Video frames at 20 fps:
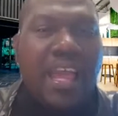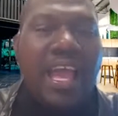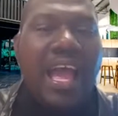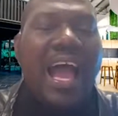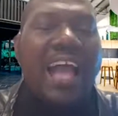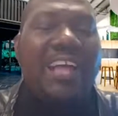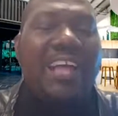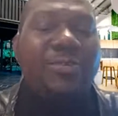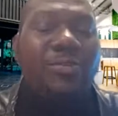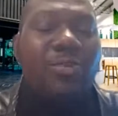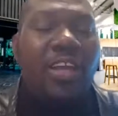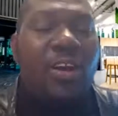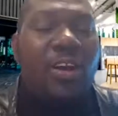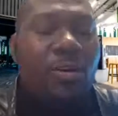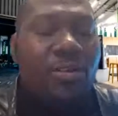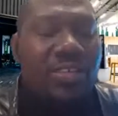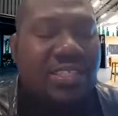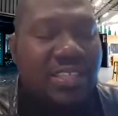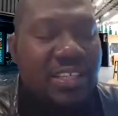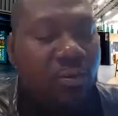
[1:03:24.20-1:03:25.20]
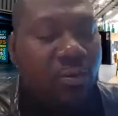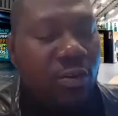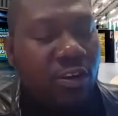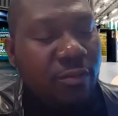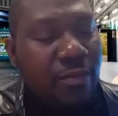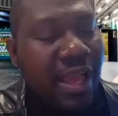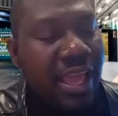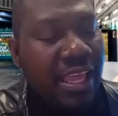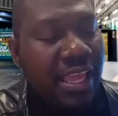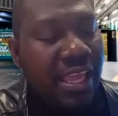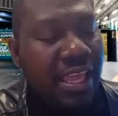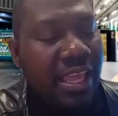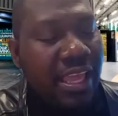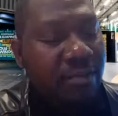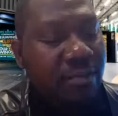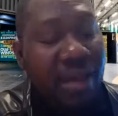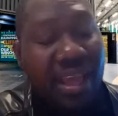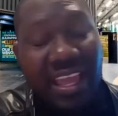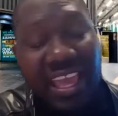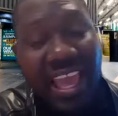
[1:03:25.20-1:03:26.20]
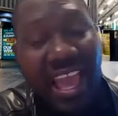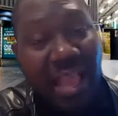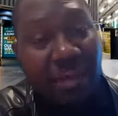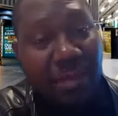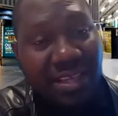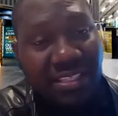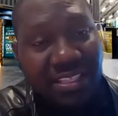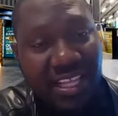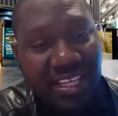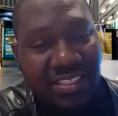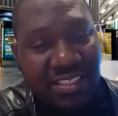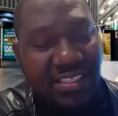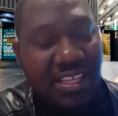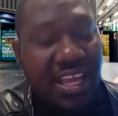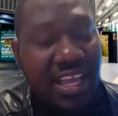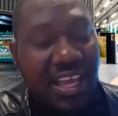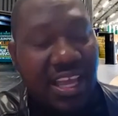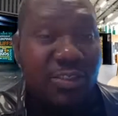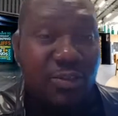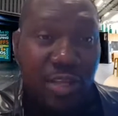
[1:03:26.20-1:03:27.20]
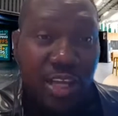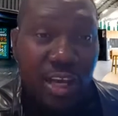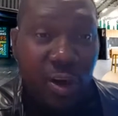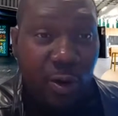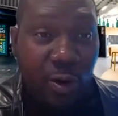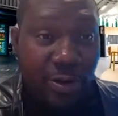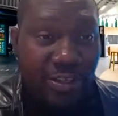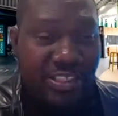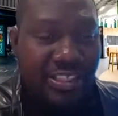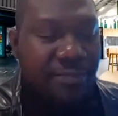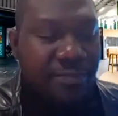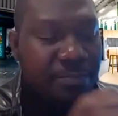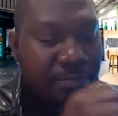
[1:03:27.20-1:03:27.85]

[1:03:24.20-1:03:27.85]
I took a course in my AI masters. I took a course,